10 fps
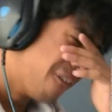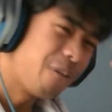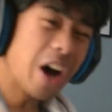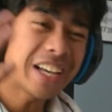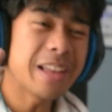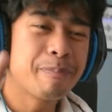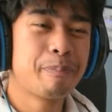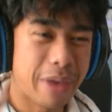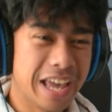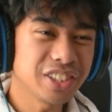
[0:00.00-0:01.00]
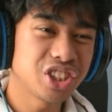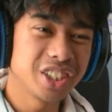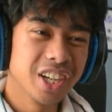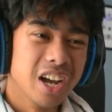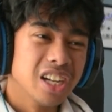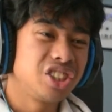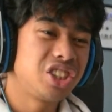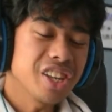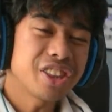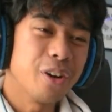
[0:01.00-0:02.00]
Fucking bitch!
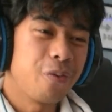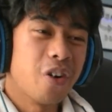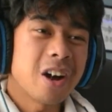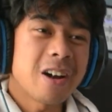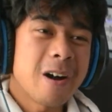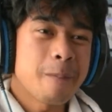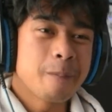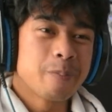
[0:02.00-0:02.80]
Shut the fuck up!